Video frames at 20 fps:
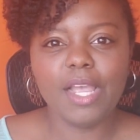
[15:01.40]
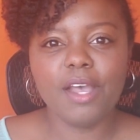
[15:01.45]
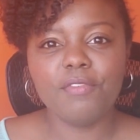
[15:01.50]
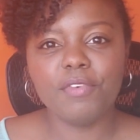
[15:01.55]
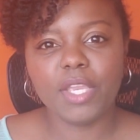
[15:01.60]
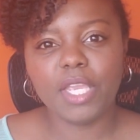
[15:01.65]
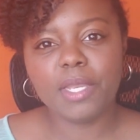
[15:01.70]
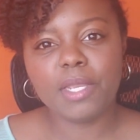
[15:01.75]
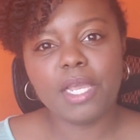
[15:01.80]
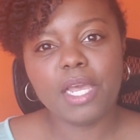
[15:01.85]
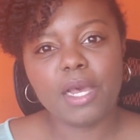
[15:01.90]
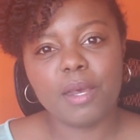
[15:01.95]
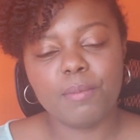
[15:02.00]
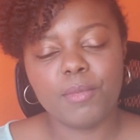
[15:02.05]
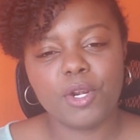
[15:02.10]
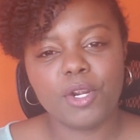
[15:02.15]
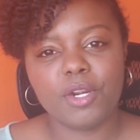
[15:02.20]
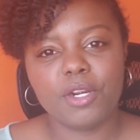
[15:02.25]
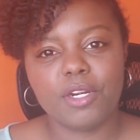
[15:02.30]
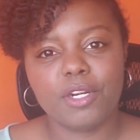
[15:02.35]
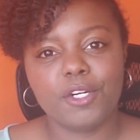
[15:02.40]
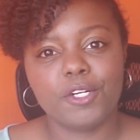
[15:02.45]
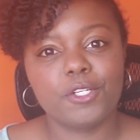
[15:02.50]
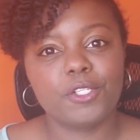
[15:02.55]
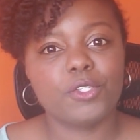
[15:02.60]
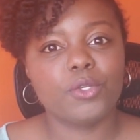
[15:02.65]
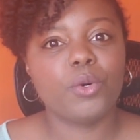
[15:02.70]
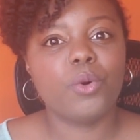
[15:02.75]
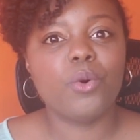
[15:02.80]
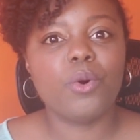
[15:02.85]
of income
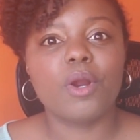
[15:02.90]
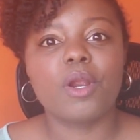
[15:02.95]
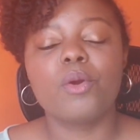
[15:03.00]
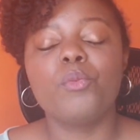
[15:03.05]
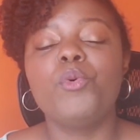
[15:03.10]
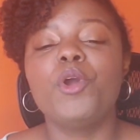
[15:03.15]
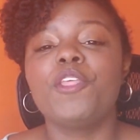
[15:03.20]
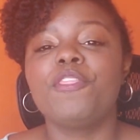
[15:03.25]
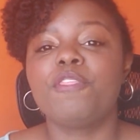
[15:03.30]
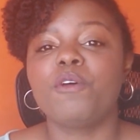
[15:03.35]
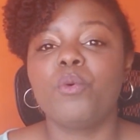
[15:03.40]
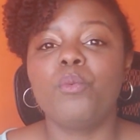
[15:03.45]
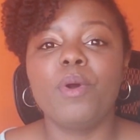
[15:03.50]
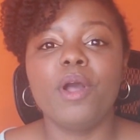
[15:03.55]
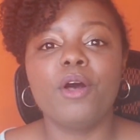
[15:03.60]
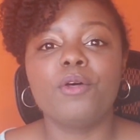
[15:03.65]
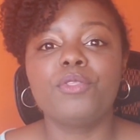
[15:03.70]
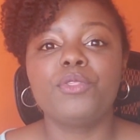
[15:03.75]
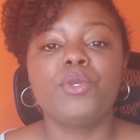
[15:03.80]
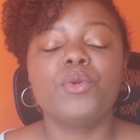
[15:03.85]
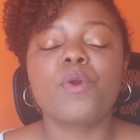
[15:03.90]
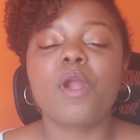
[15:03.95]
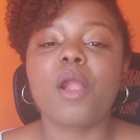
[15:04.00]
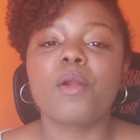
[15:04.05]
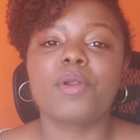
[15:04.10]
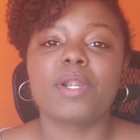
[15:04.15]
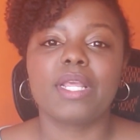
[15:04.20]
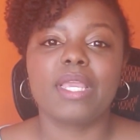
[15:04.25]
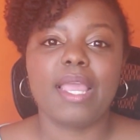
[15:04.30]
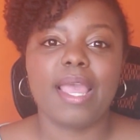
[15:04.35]
earners or with the wealth you
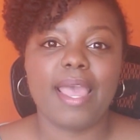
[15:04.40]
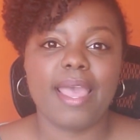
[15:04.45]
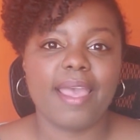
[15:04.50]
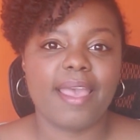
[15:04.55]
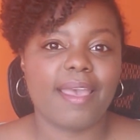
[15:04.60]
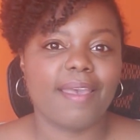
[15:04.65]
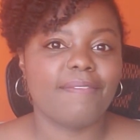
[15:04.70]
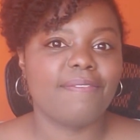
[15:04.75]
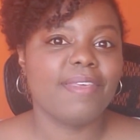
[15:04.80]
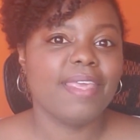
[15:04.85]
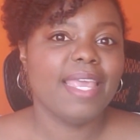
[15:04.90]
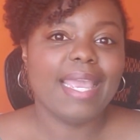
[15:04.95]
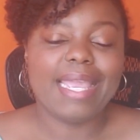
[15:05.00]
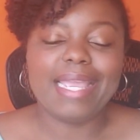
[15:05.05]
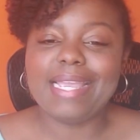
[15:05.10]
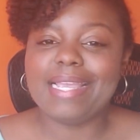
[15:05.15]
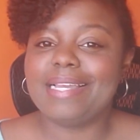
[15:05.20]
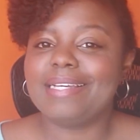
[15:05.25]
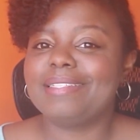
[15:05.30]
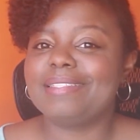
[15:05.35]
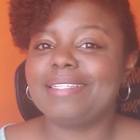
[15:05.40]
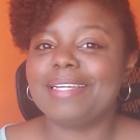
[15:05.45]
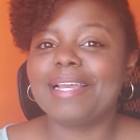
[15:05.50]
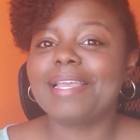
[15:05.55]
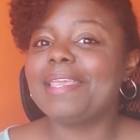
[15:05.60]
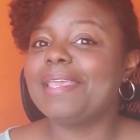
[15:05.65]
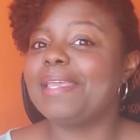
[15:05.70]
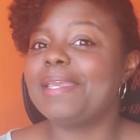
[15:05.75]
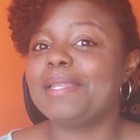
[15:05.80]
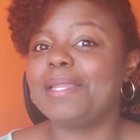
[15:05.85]
already have. And
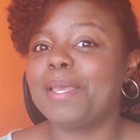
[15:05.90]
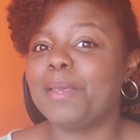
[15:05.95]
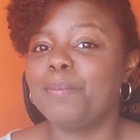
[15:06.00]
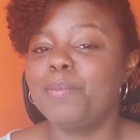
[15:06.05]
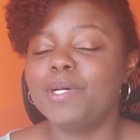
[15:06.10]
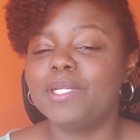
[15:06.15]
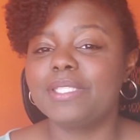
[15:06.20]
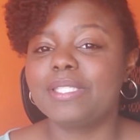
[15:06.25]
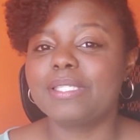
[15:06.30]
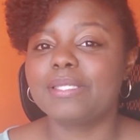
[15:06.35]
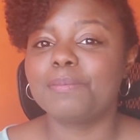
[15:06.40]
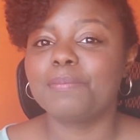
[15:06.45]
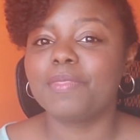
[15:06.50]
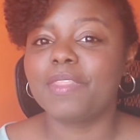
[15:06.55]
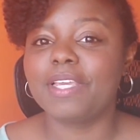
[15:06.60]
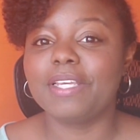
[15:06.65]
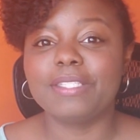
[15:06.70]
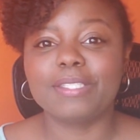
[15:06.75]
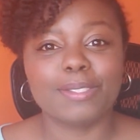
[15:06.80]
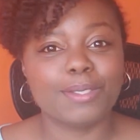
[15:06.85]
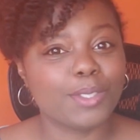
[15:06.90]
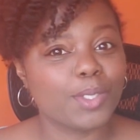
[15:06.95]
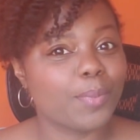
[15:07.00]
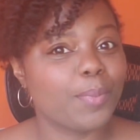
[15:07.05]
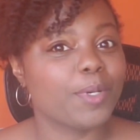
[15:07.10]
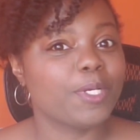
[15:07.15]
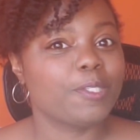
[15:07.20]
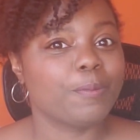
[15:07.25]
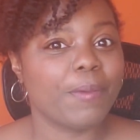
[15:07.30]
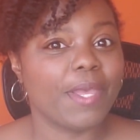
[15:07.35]
again, it puts some things into
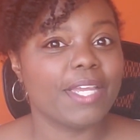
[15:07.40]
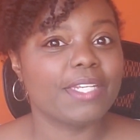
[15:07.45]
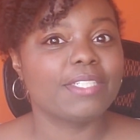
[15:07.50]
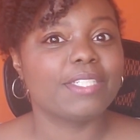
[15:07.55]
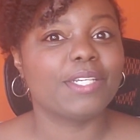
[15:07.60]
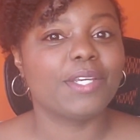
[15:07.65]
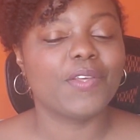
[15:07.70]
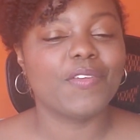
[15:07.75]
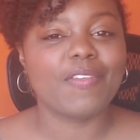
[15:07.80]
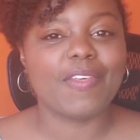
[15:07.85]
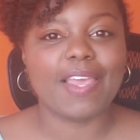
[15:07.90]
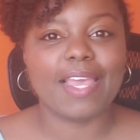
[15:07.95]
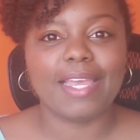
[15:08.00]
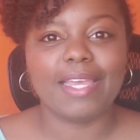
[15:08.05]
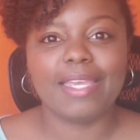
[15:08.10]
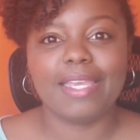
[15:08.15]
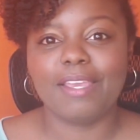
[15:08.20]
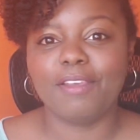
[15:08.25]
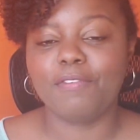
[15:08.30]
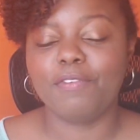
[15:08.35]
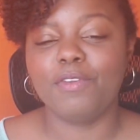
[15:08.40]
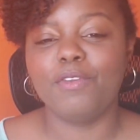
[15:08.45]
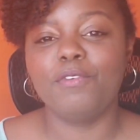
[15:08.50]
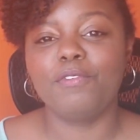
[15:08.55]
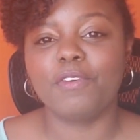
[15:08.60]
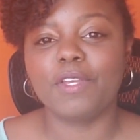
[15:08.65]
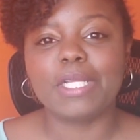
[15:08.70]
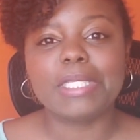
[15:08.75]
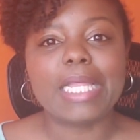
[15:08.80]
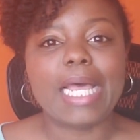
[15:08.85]
perspective. If you
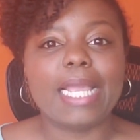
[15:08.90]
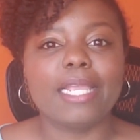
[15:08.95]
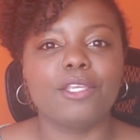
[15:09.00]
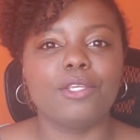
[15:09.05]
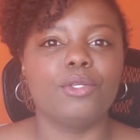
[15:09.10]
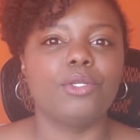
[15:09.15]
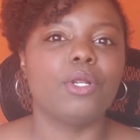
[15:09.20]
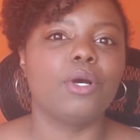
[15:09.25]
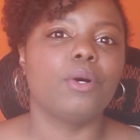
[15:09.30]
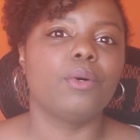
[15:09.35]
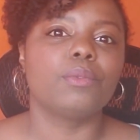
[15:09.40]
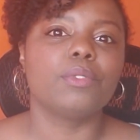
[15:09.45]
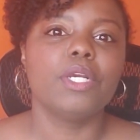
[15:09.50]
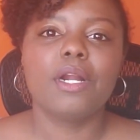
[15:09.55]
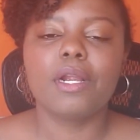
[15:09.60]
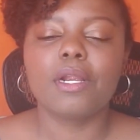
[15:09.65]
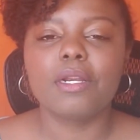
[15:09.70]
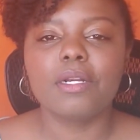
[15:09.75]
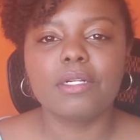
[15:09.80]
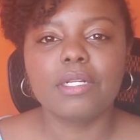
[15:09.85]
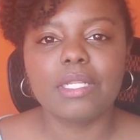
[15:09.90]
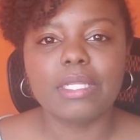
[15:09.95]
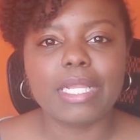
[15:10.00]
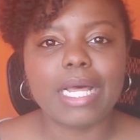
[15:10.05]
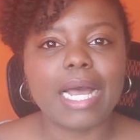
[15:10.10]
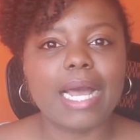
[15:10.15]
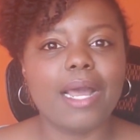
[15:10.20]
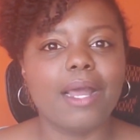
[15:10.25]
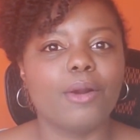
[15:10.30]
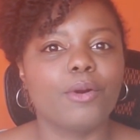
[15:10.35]
feel like you don't earn a
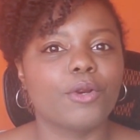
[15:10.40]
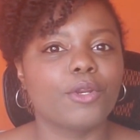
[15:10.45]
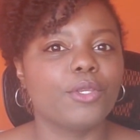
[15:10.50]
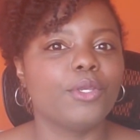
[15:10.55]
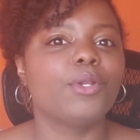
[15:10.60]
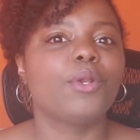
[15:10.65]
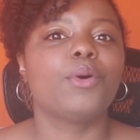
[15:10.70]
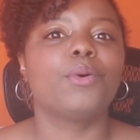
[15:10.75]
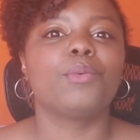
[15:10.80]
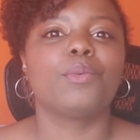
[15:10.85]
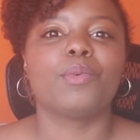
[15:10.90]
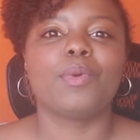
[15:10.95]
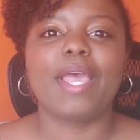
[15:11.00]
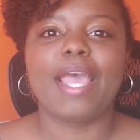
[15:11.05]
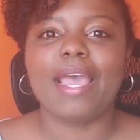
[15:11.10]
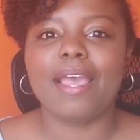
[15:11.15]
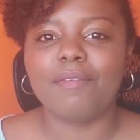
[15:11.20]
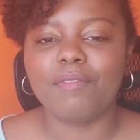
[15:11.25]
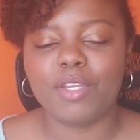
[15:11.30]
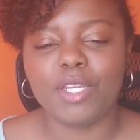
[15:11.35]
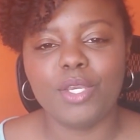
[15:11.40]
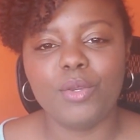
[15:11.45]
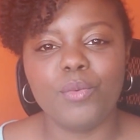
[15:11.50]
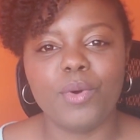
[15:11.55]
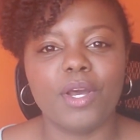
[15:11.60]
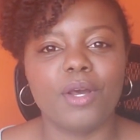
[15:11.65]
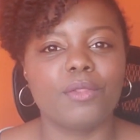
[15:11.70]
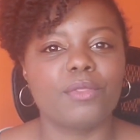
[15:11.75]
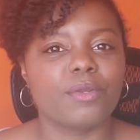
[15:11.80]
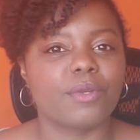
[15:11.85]
lot or you don't have any
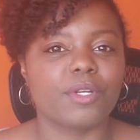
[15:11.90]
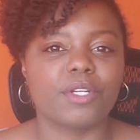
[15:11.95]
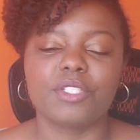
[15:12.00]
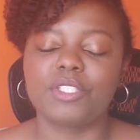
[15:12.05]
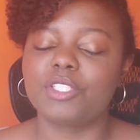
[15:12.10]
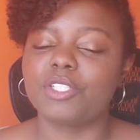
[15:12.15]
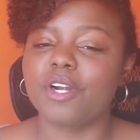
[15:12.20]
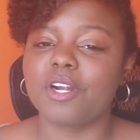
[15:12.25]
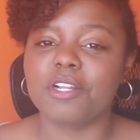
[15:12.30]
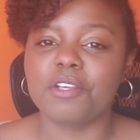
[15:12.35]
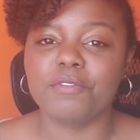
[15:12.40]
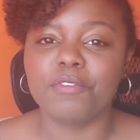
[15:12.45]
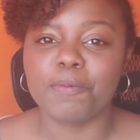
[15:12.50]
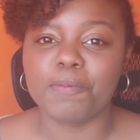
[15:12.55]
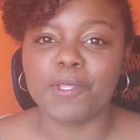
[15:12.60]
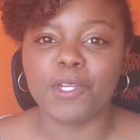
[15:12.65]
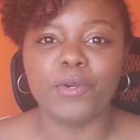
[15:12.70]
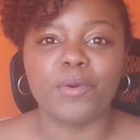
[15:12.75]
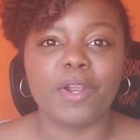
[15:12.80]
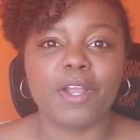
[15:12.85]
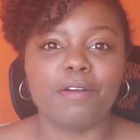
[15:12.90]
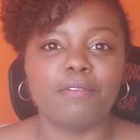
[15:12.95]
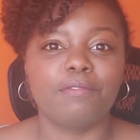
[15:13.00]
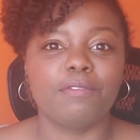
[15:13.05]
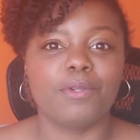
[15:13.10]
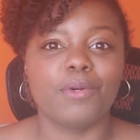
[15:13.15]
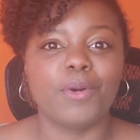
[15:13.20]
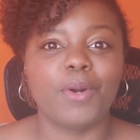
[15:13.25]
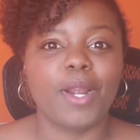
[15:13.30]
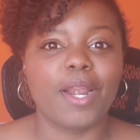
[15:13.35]
wealth or you're starting from the ground
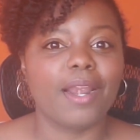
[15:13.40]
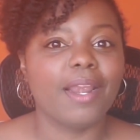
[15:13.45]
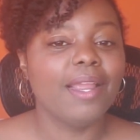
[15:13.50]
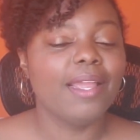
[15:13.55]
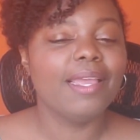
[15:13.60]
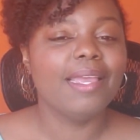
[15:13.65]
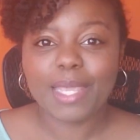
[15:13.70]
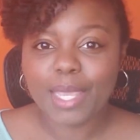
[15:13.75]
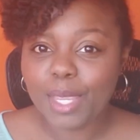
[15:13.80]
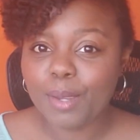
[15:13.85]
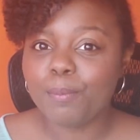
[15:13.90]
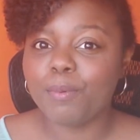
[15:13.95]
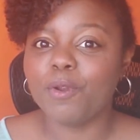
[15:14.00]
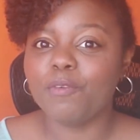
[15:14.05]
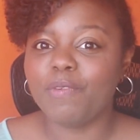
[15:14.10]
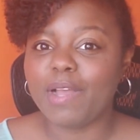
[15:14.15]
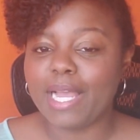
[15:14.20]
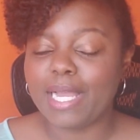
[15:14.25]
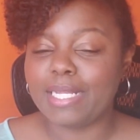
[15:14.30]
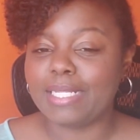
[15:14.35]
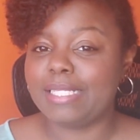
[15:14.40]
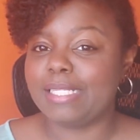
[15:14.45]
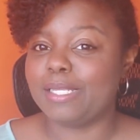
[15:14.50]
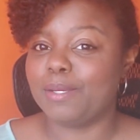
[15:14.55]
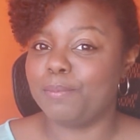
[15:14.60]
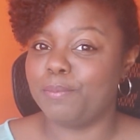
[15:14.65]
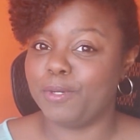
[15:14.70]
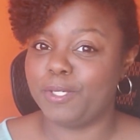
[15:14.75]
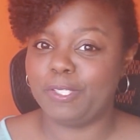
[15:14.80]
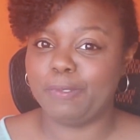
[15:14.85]
floor, it provides
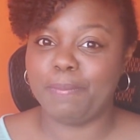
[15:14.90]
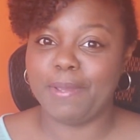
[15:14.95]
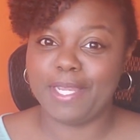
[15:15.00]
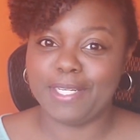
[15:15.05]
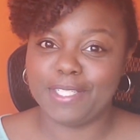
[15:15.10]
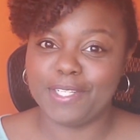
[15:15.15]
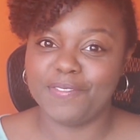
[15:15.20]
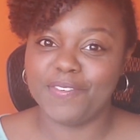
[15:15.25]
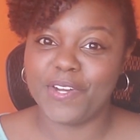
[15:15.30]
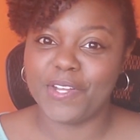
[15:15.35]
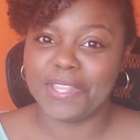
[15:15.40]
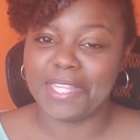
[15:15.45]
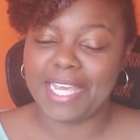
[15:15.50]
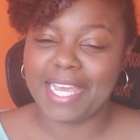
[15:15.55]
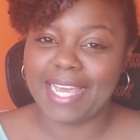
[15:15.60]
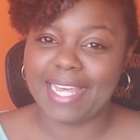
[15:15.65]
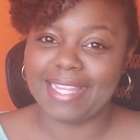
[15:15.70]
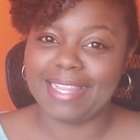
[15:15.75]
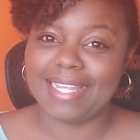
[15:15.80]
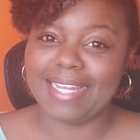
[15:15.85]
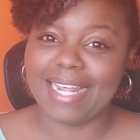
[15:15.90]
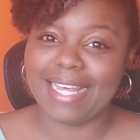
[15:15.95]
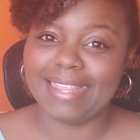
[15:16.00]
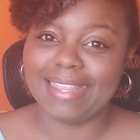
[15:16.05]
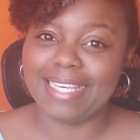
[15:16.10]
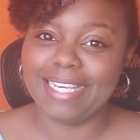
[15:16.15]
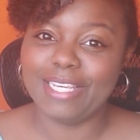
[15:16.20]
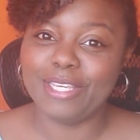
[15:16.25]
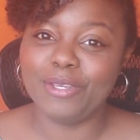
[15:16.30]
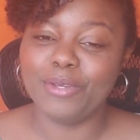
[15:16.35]
some perspective on that that I
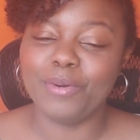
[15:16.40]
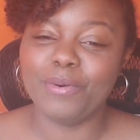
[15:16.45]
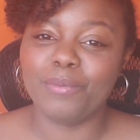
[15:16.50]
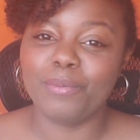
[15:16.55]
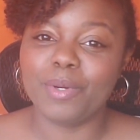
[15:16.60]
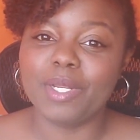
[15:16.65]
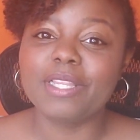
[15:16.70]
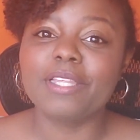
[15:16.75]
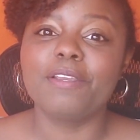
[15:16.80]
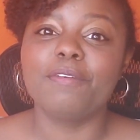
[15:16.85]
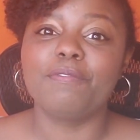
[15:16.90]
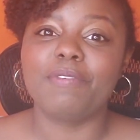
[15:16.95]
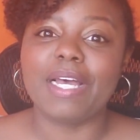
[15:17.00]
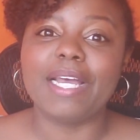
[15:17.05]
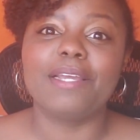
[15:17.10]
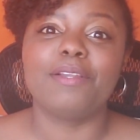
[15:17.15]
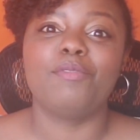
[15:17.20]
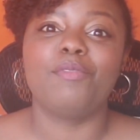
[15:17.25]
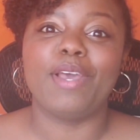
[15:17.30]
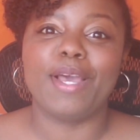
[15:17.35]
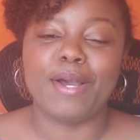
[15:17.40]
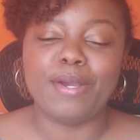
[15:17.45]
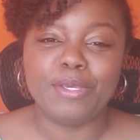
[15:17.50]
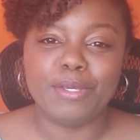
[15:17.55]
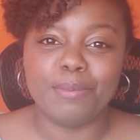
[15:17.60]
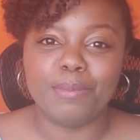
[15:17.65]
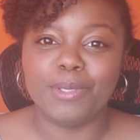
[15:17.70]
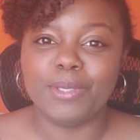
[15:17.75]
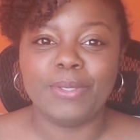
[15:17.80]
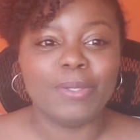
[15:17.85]
think you'll really find
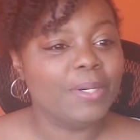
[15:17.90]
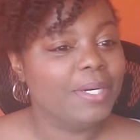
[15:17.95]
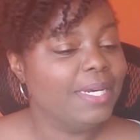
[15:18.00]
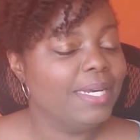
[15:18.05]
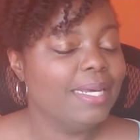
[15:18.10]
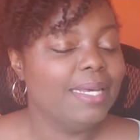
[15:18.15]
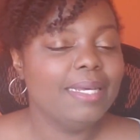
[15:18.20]
valuable.